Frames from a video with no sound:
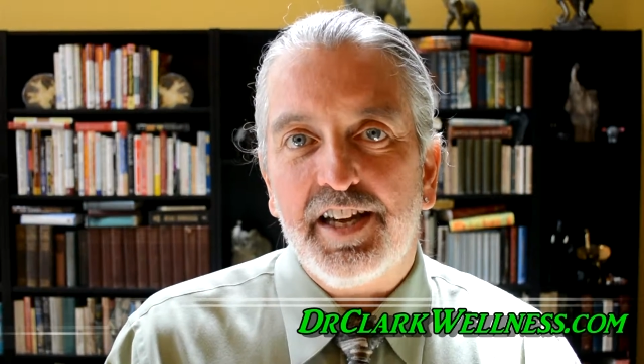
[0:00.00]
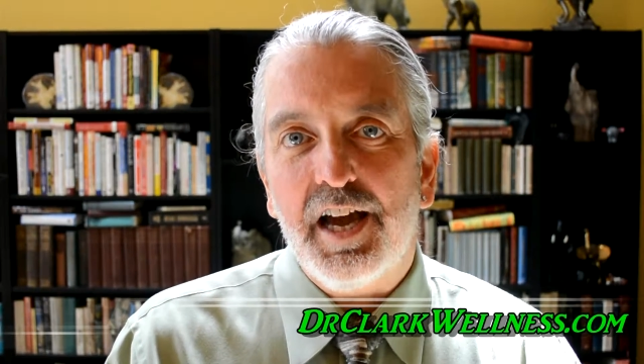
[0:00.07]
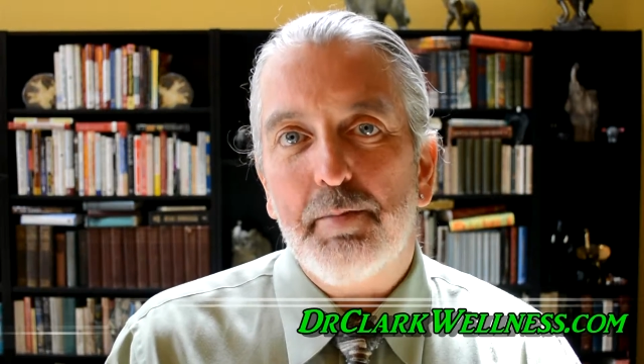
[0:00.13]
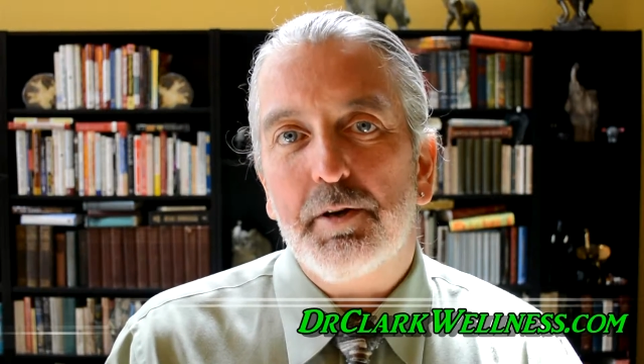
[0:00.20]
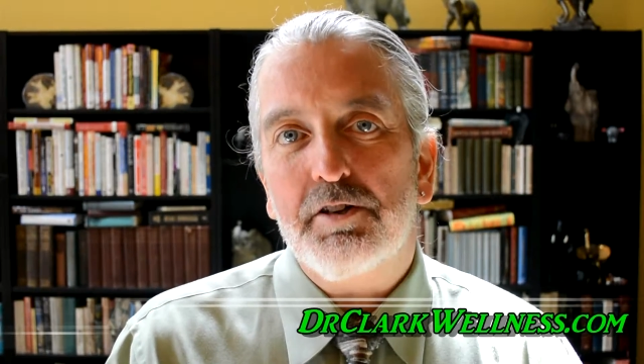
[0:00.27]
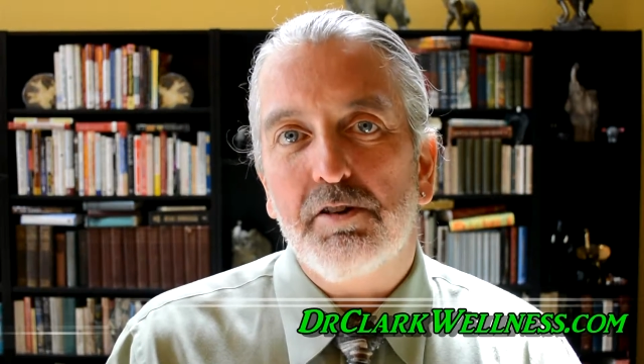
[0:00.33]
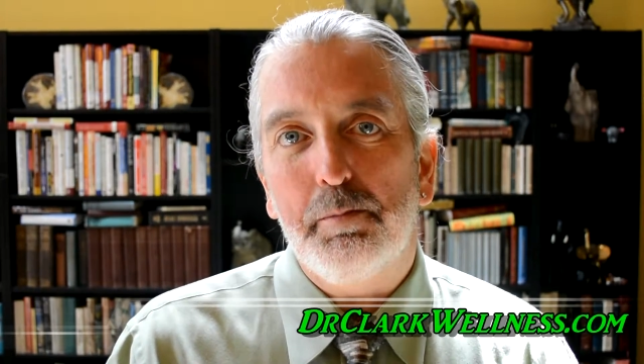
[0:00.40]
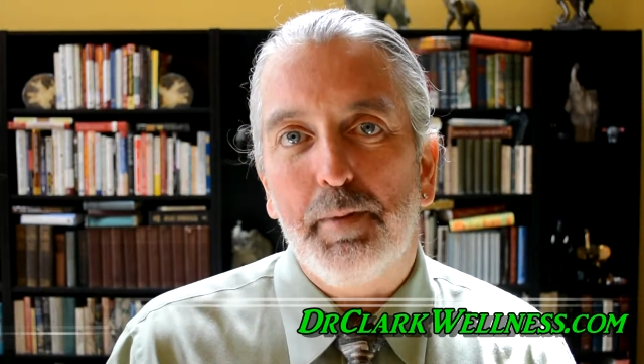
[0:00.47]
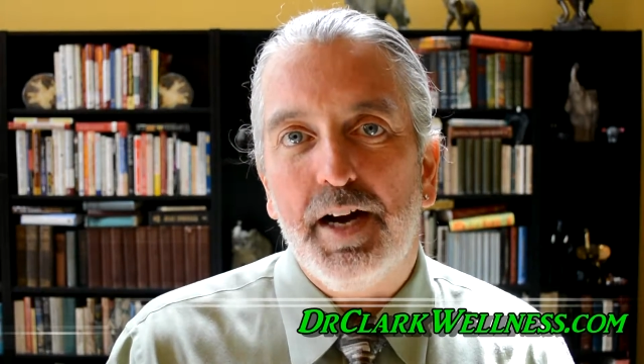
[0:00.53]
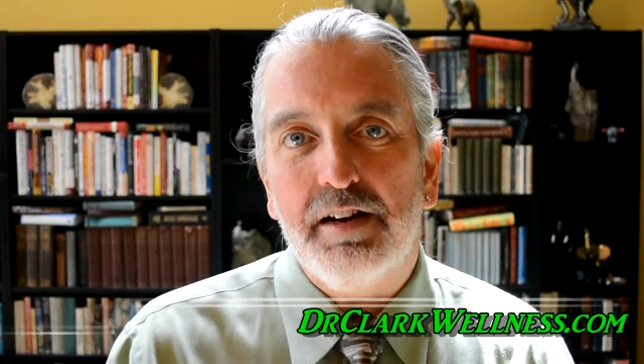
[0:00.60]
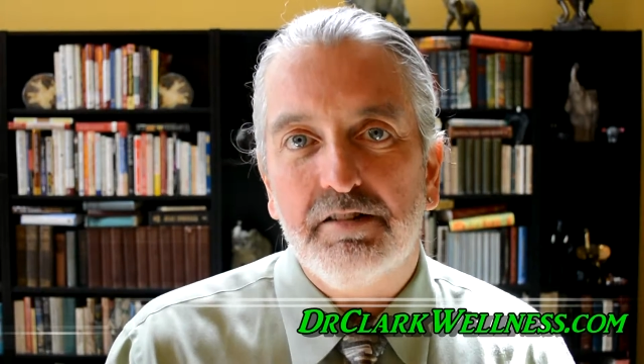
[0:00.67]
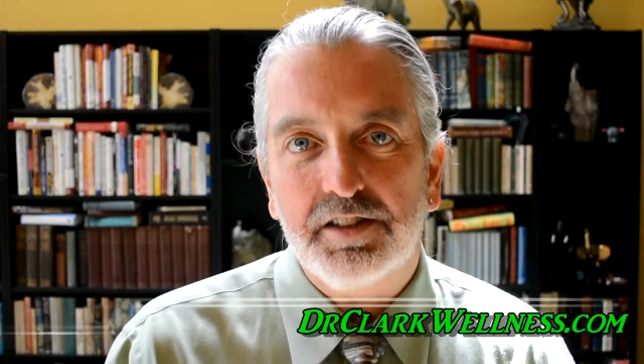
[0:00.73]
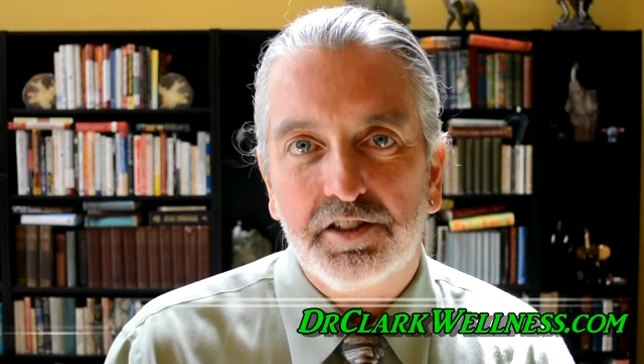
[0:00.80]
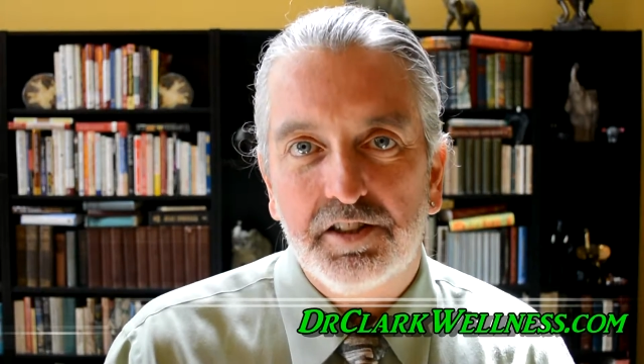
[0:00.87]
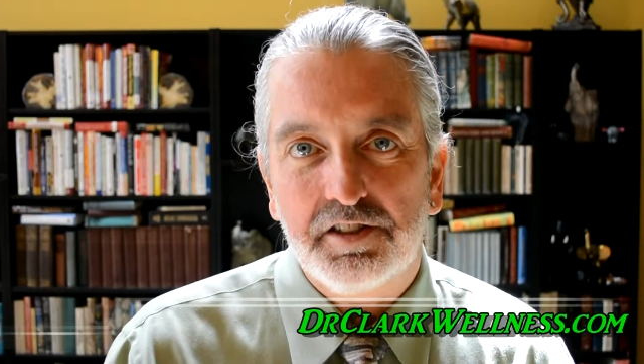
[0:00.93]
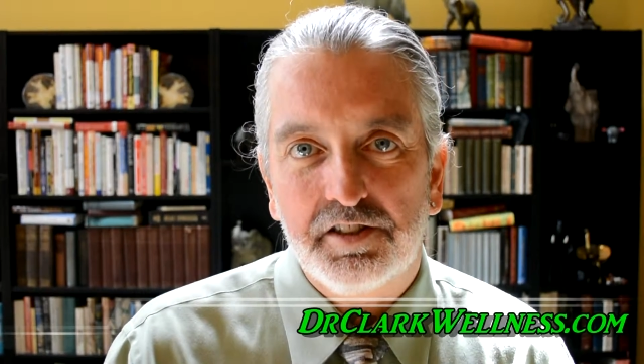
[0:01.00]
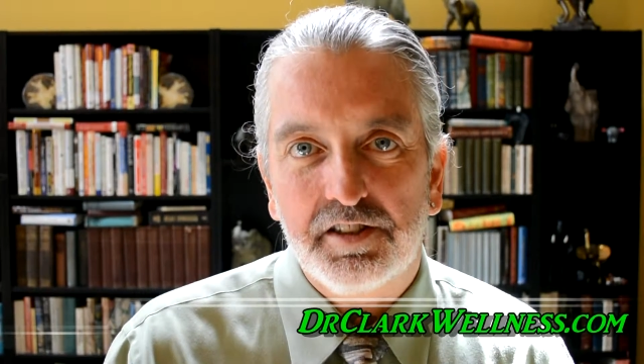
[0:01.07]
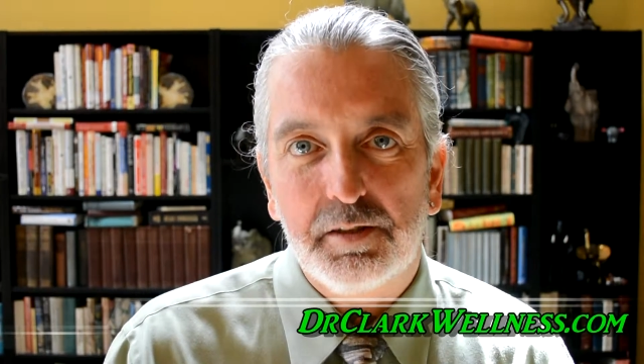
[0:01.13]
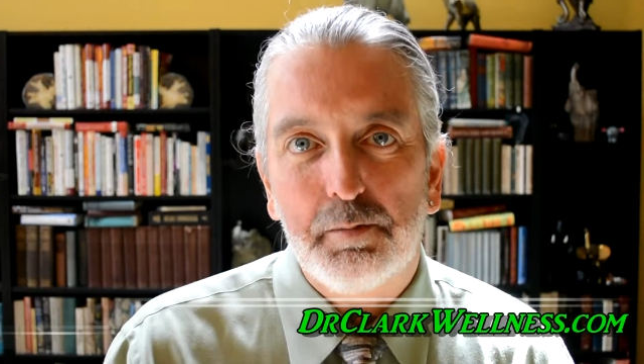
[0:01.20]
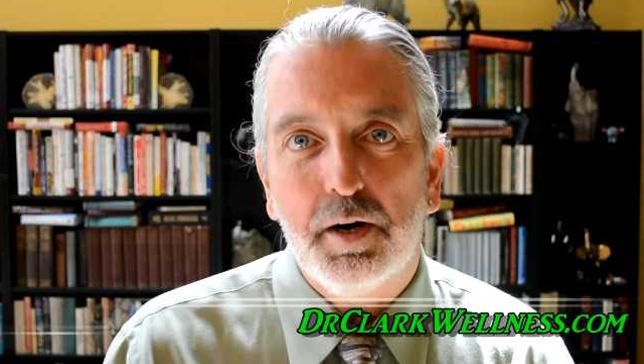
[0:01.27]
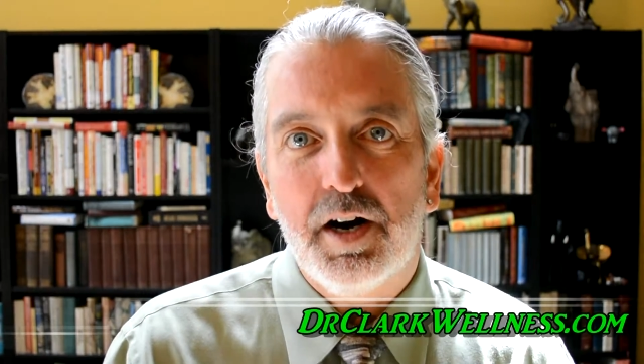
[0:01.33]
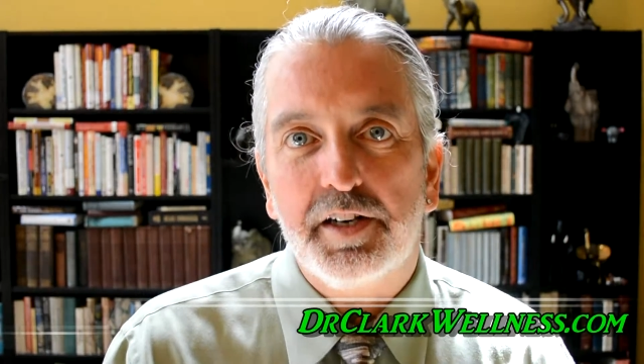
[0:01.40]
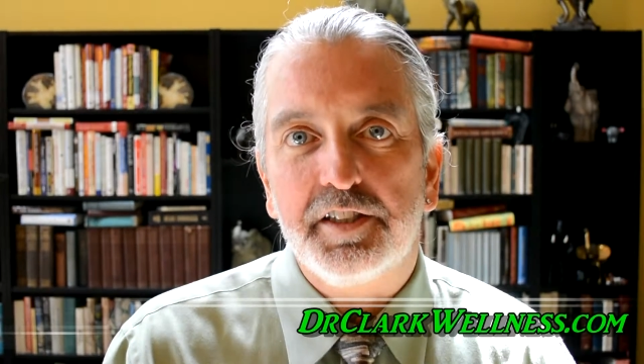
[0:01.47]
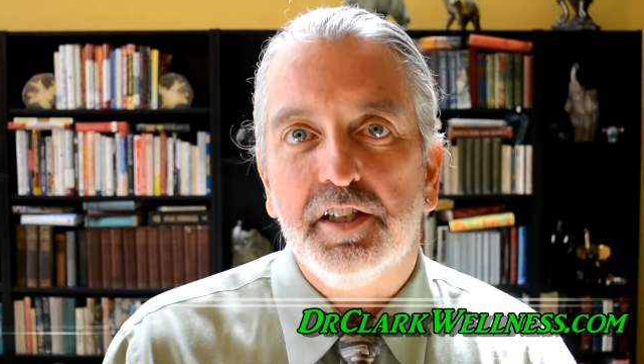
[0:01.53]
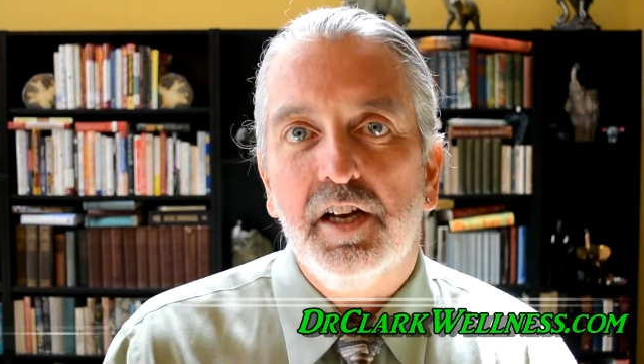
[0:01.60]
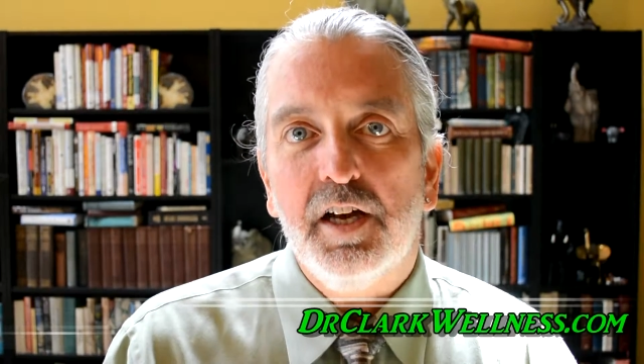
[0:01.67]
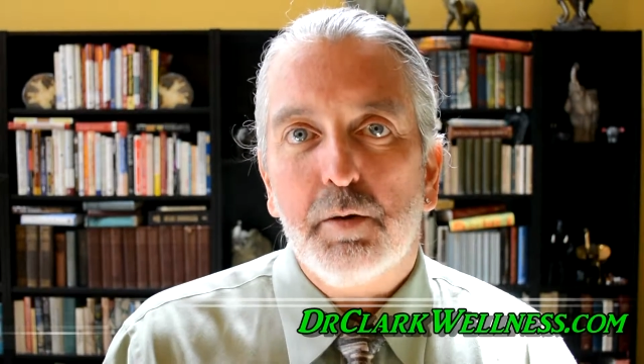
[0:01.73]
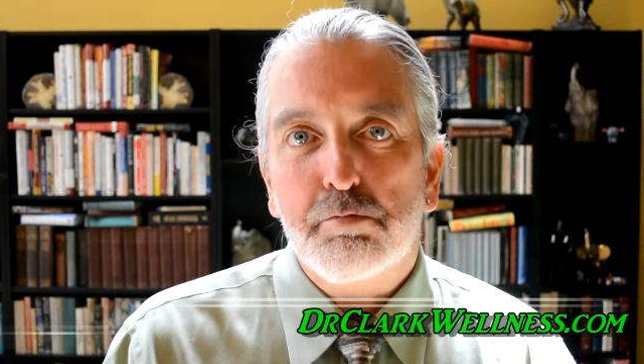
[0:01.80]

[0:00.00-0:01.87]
chemical balances in the body,